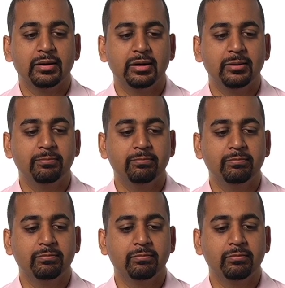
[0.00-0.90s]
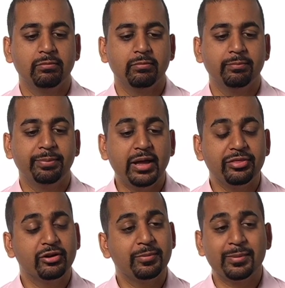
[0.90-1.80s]
Um,
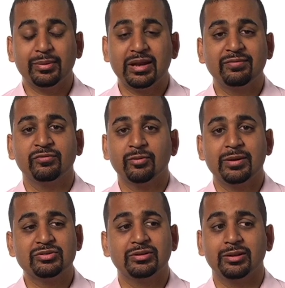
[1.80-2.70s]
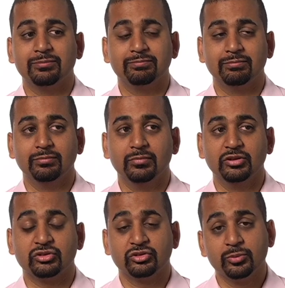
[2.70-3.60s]
but there are people that have information that
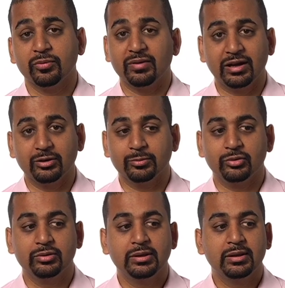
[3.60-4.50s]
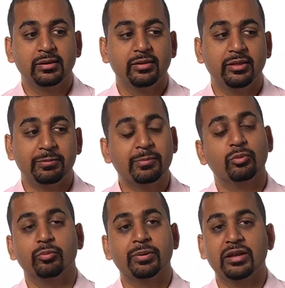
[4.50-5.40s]
is super valuable that
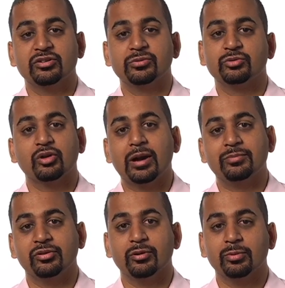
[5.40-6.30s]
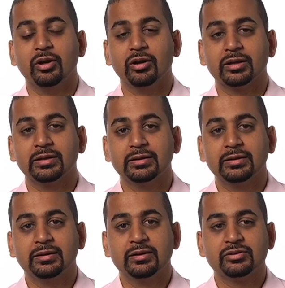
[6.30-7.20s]
people would pay to subscribe to their blog.
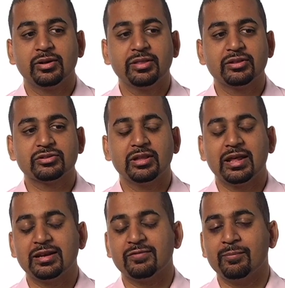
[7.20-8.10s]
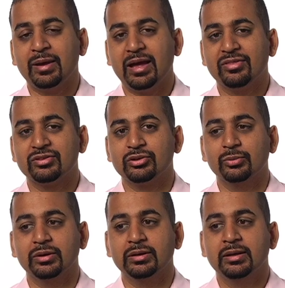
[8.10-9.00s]
So I think there's a lot of different paths
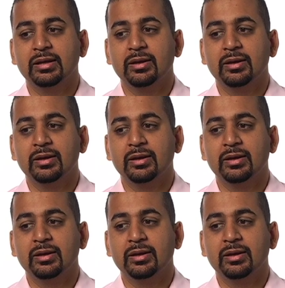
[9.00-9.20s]
to it.